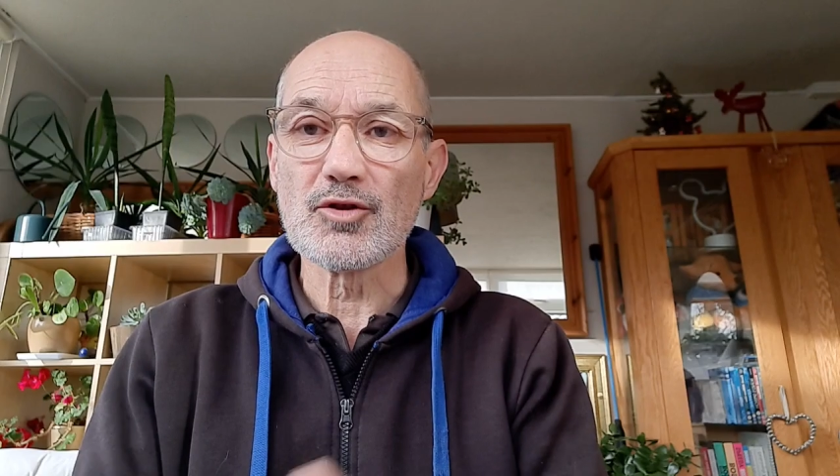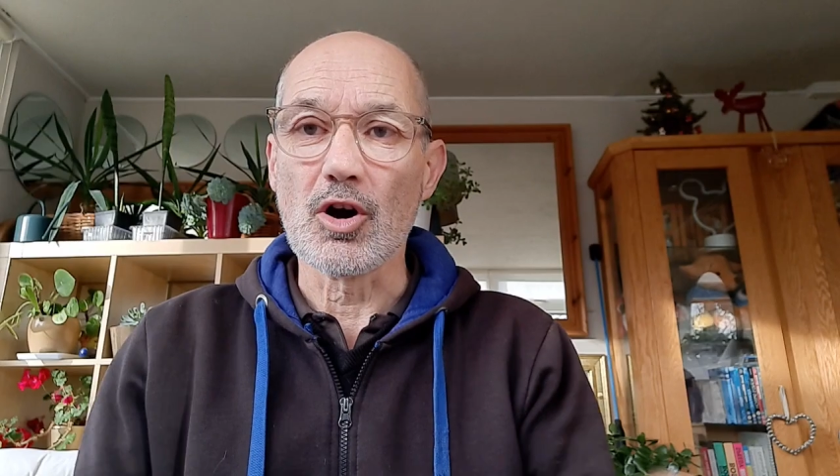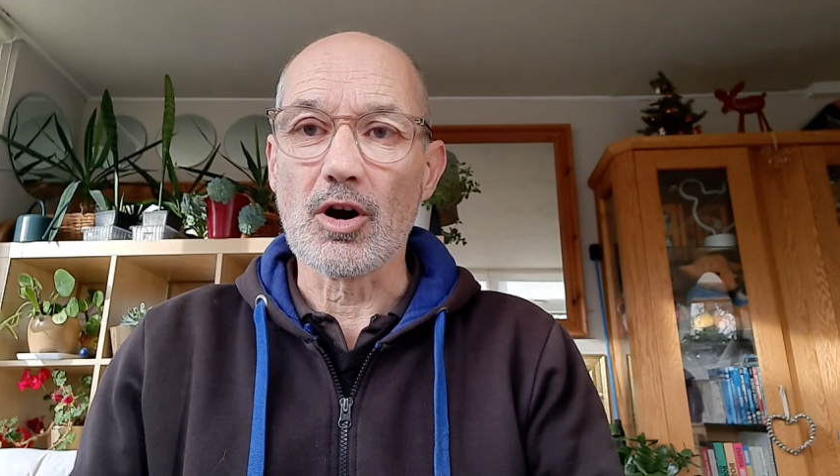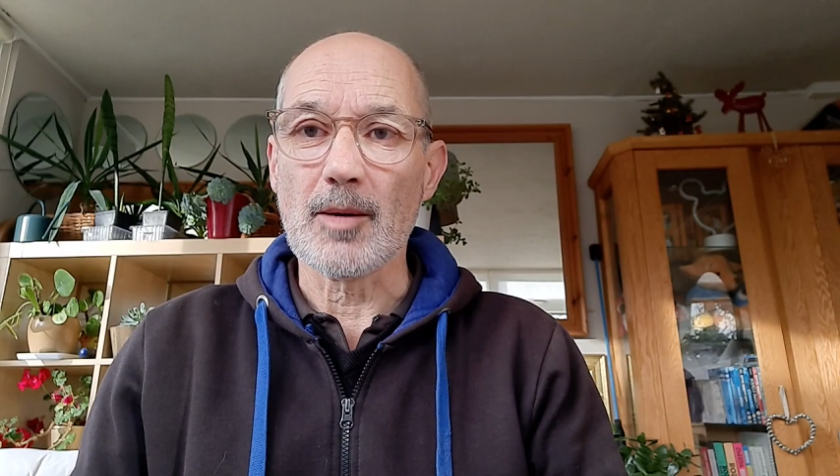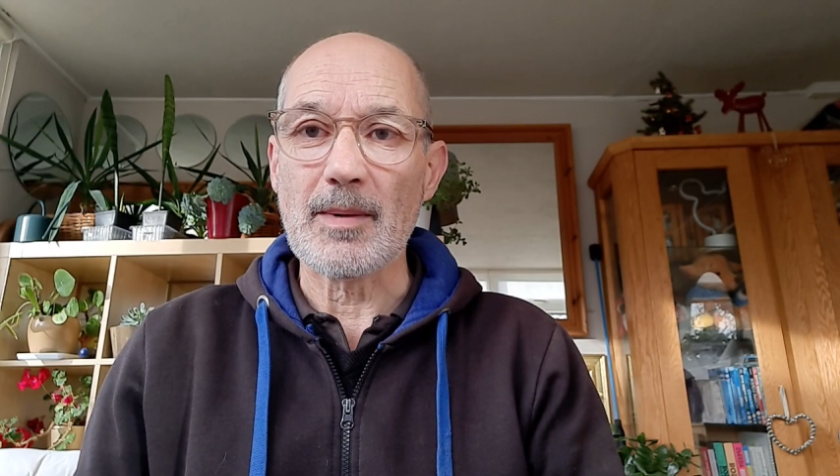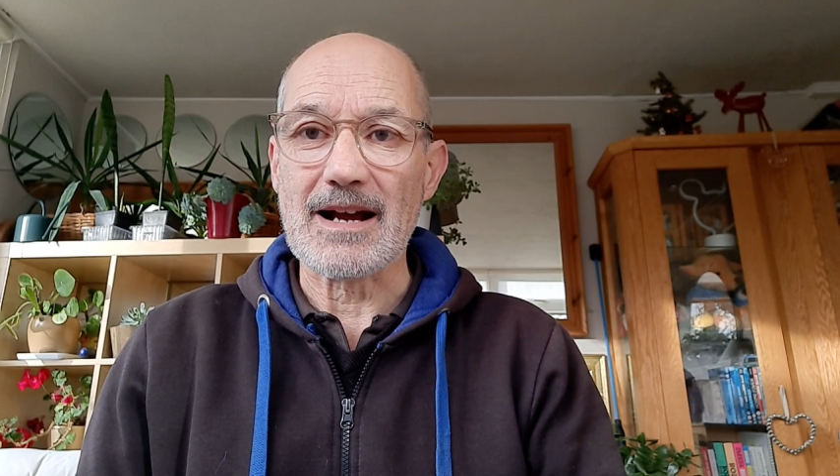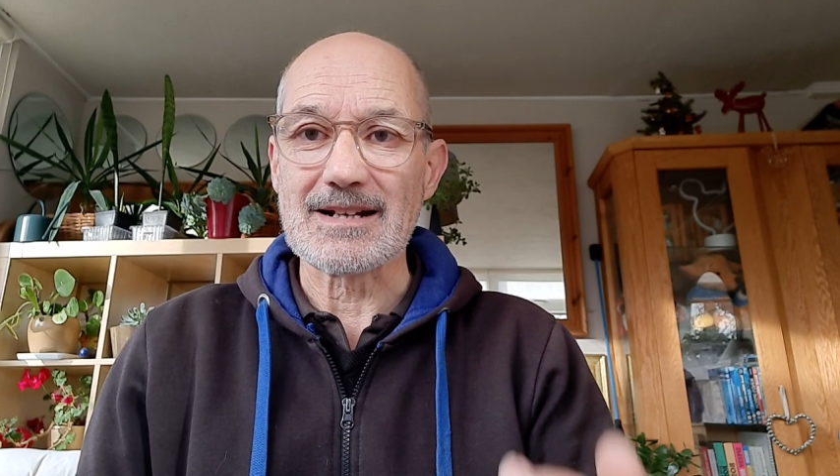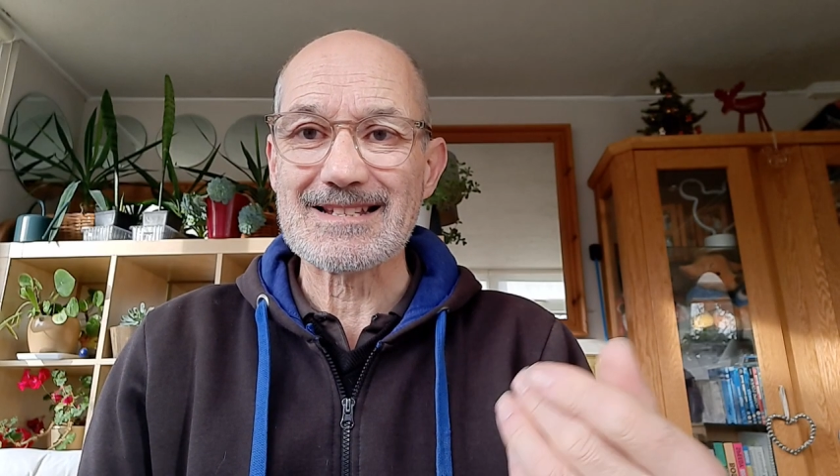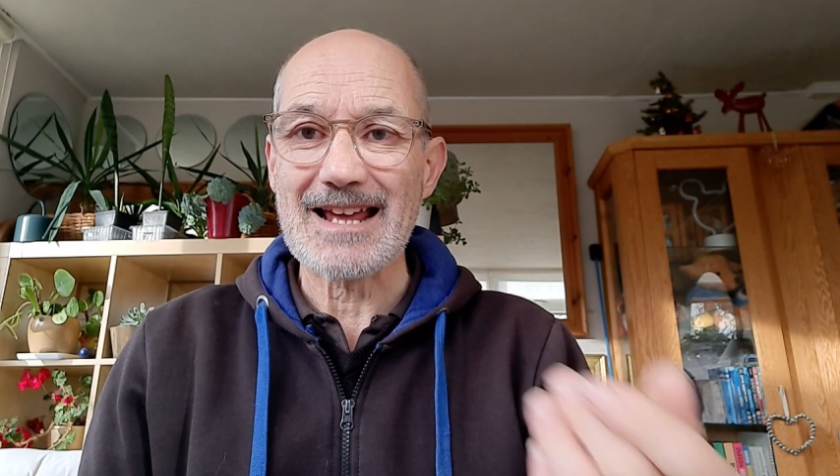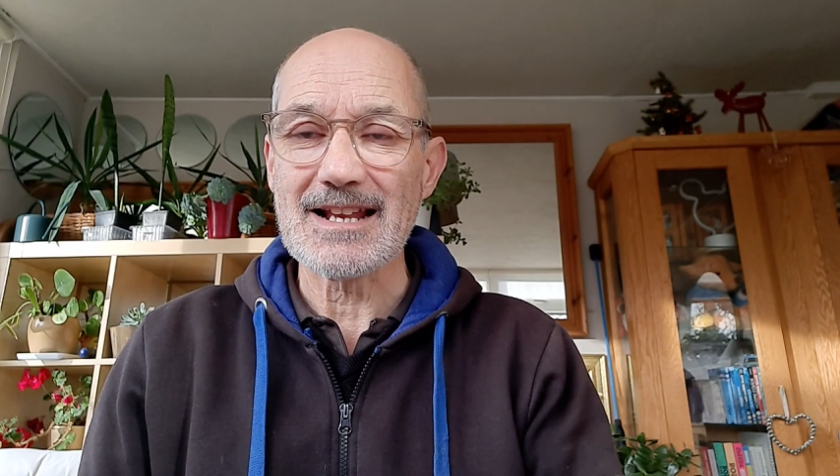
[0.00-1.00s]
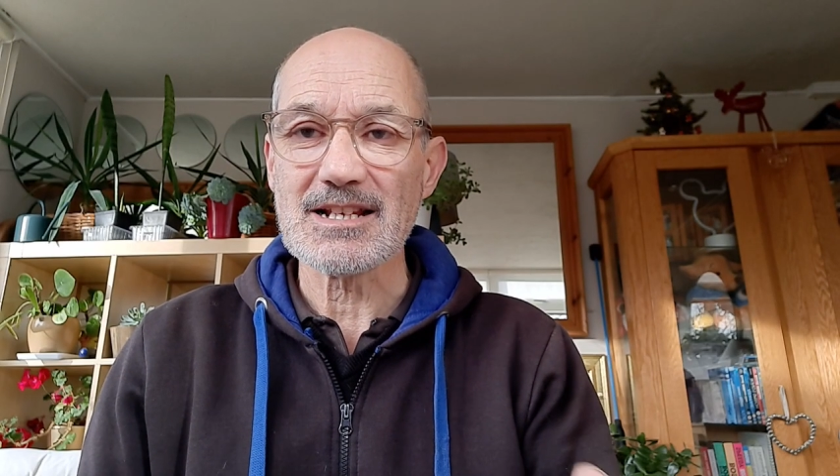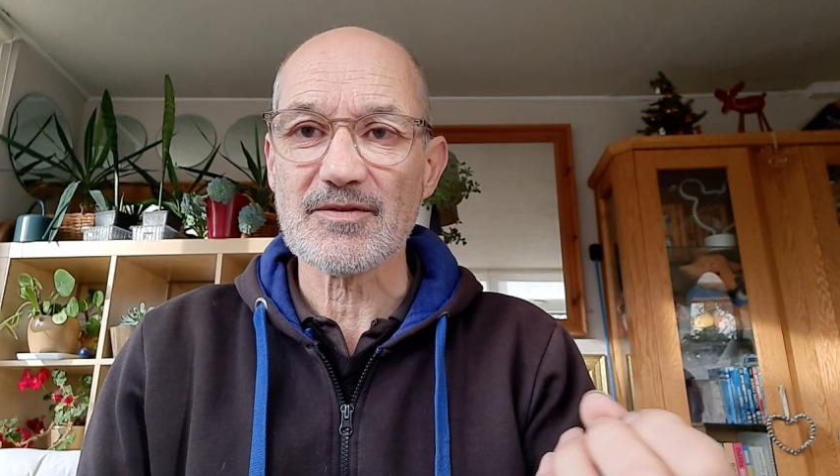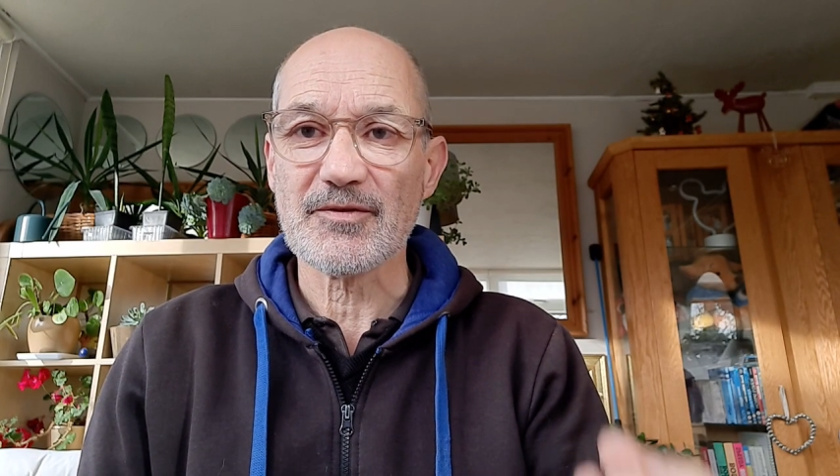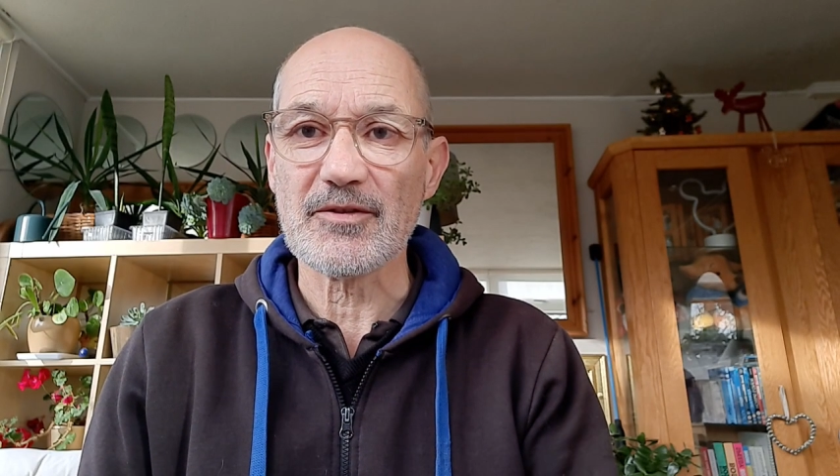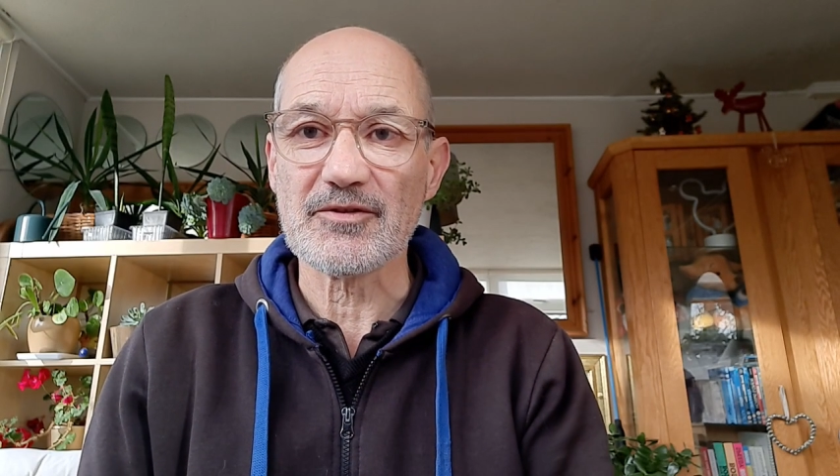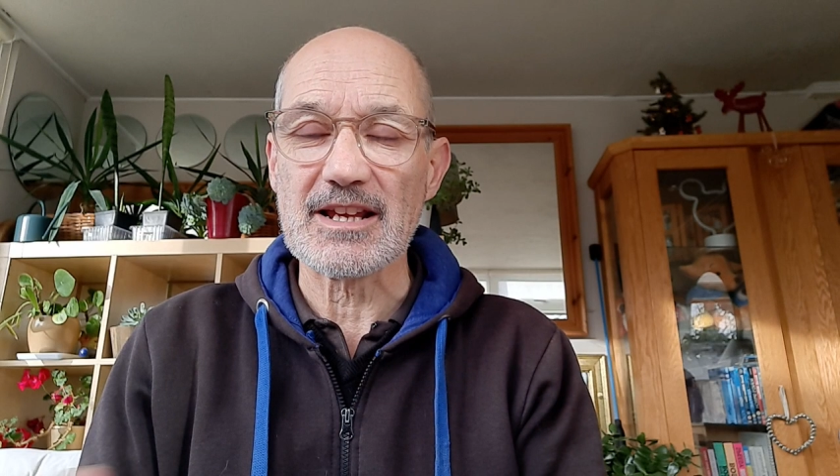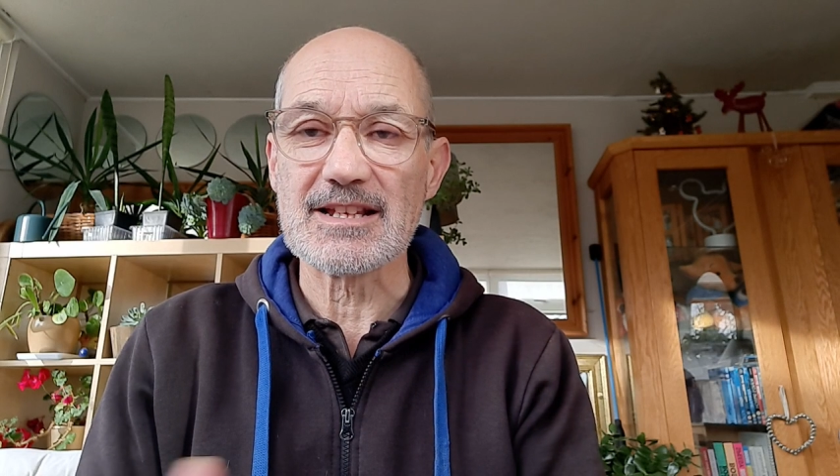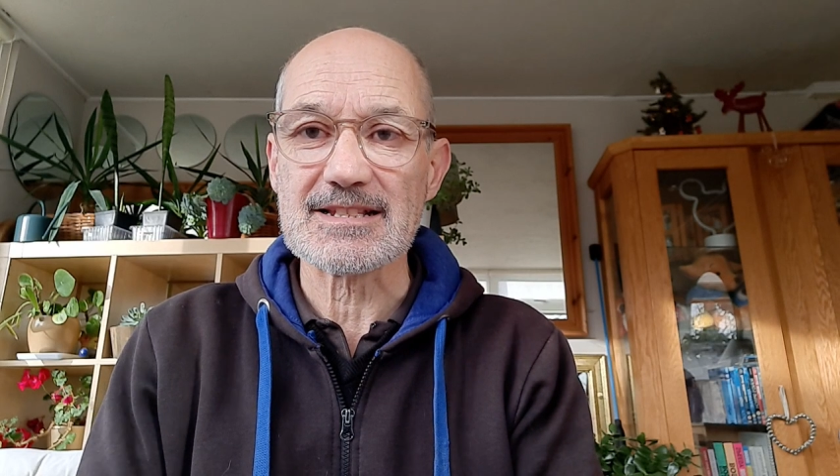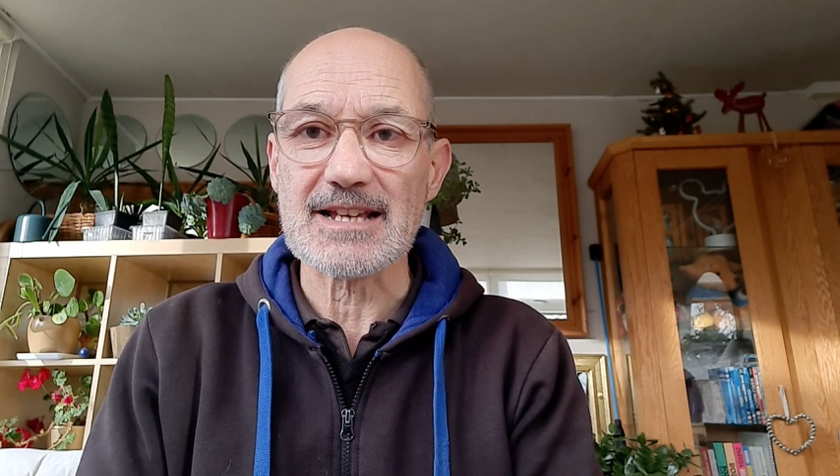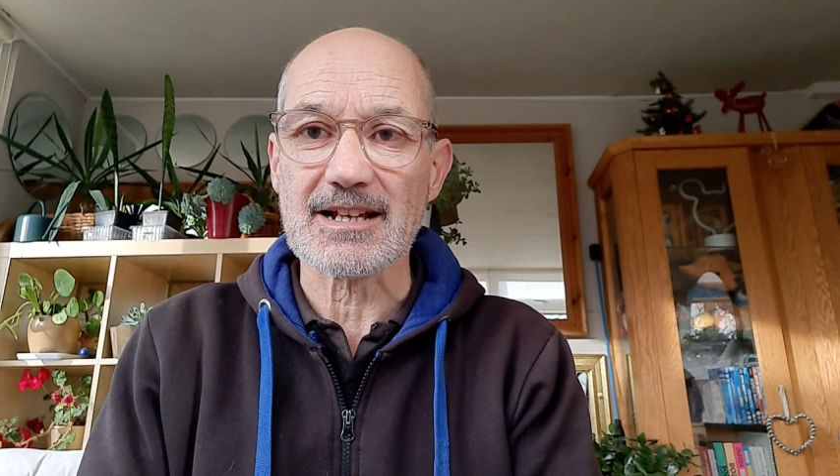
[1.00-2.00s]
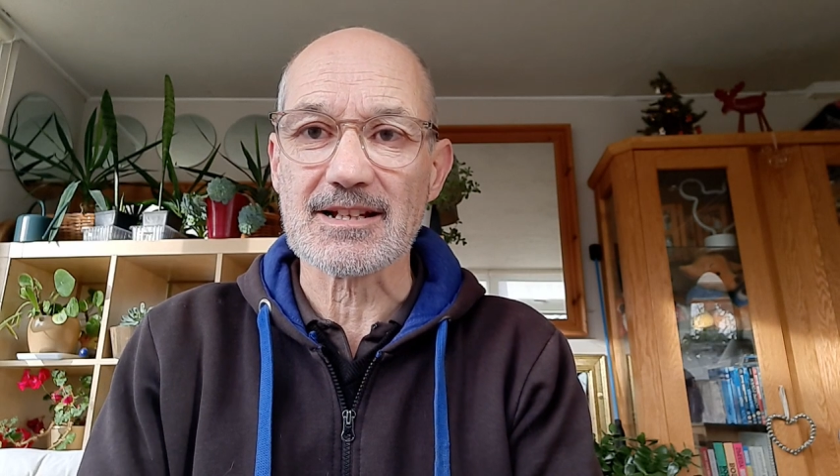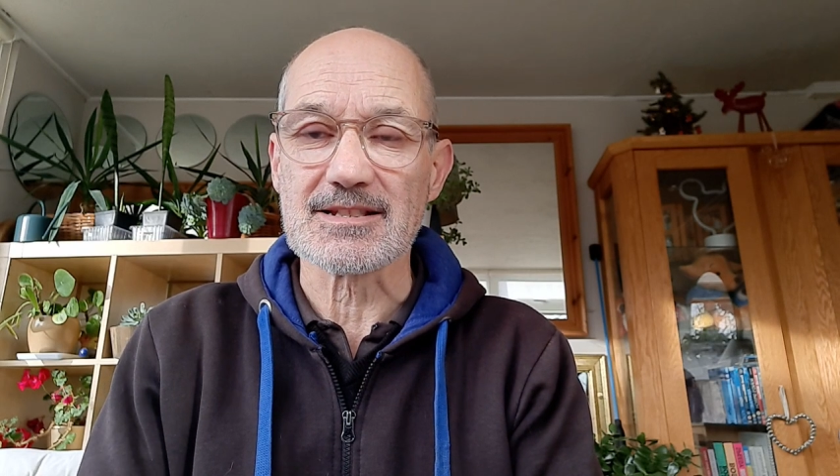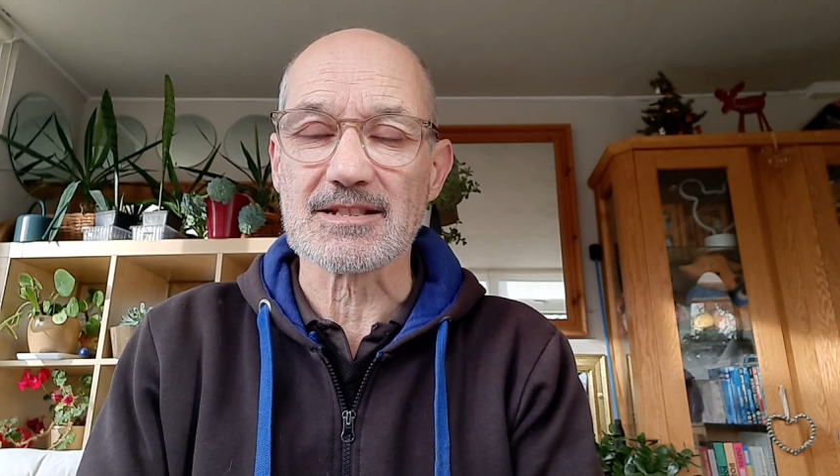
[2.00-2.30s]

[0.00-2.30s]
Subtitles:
got about 10 to 15 seconds